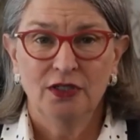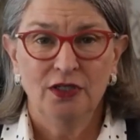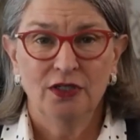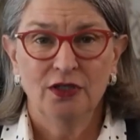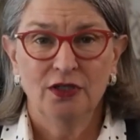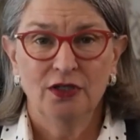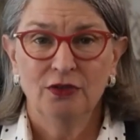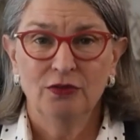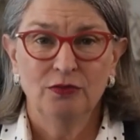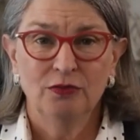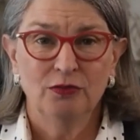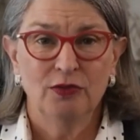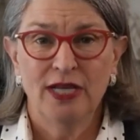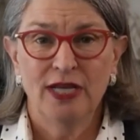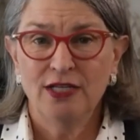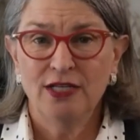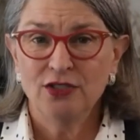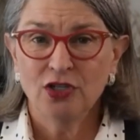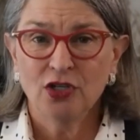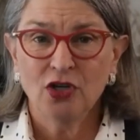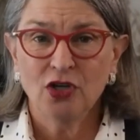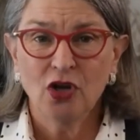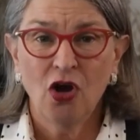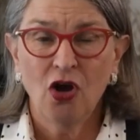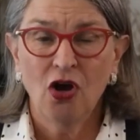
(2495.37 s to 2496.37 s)
you know,
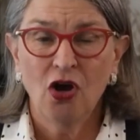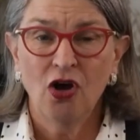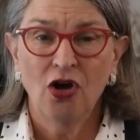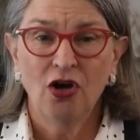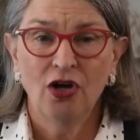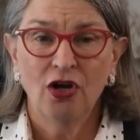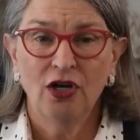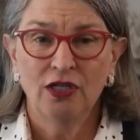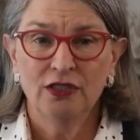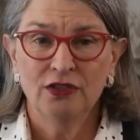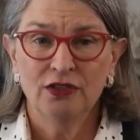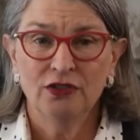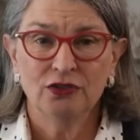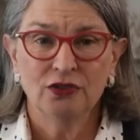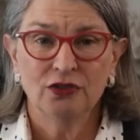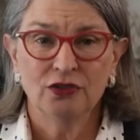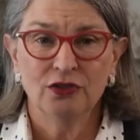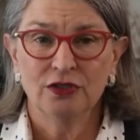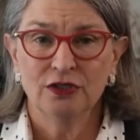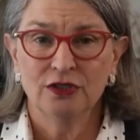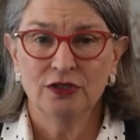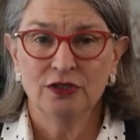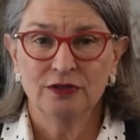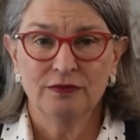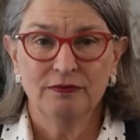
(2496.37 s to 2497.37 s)
raise a cause
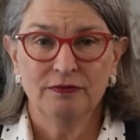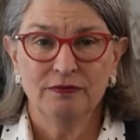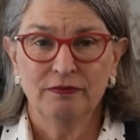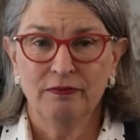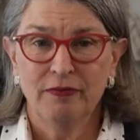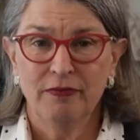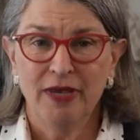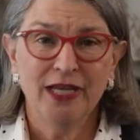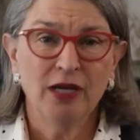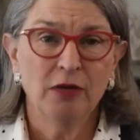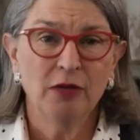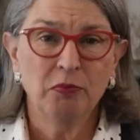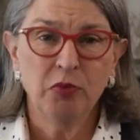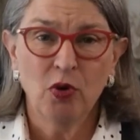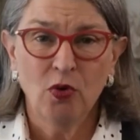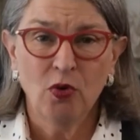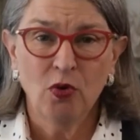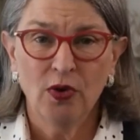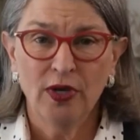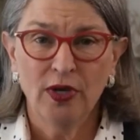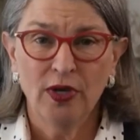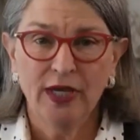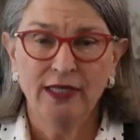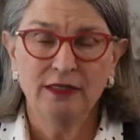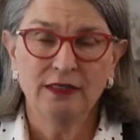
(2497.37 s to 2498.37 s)
or make a
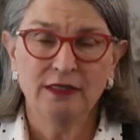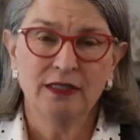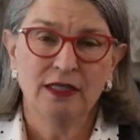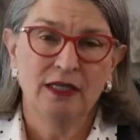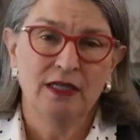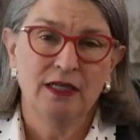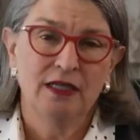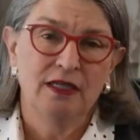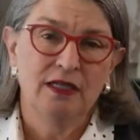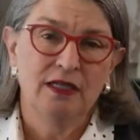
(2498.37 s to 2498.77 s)
point,